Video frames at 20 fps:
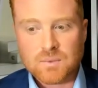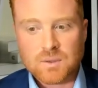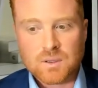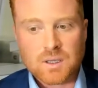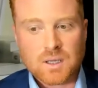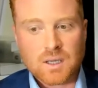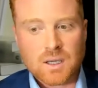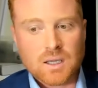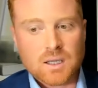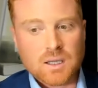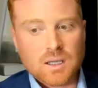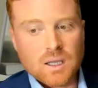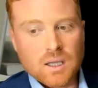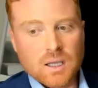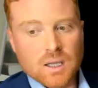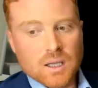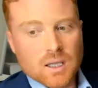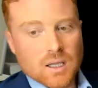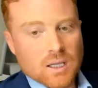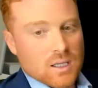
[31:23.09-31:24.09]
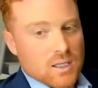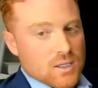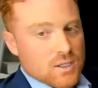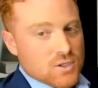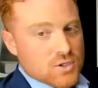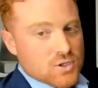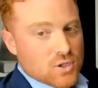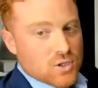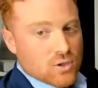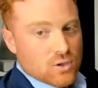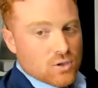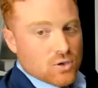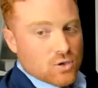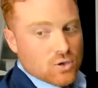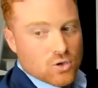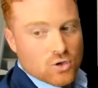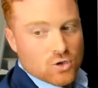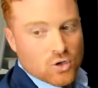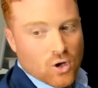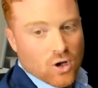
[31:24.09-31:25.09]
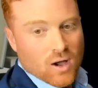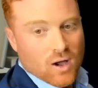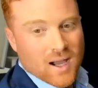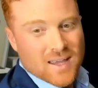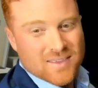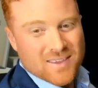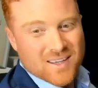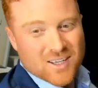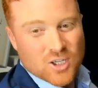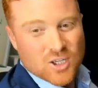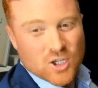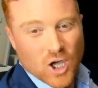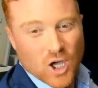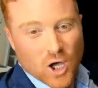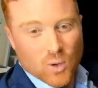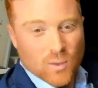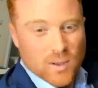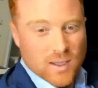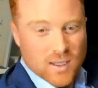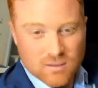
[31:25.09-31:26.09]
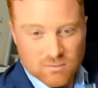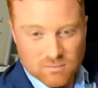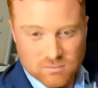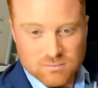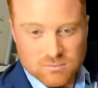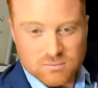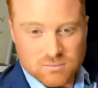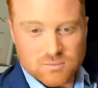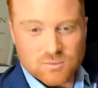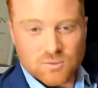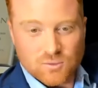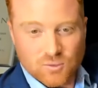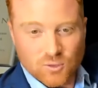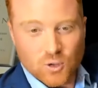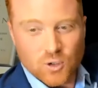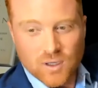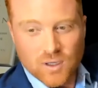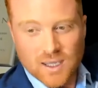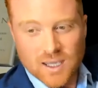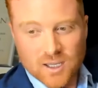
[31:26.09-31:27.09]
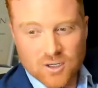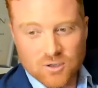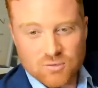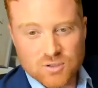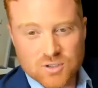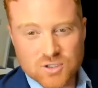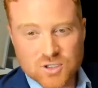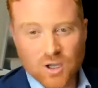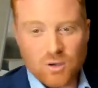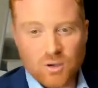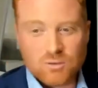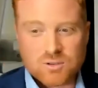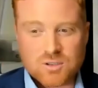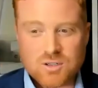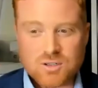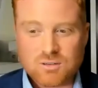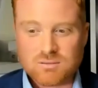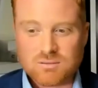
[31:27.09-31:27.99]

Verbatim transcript: Okay. Is you're either going for your end result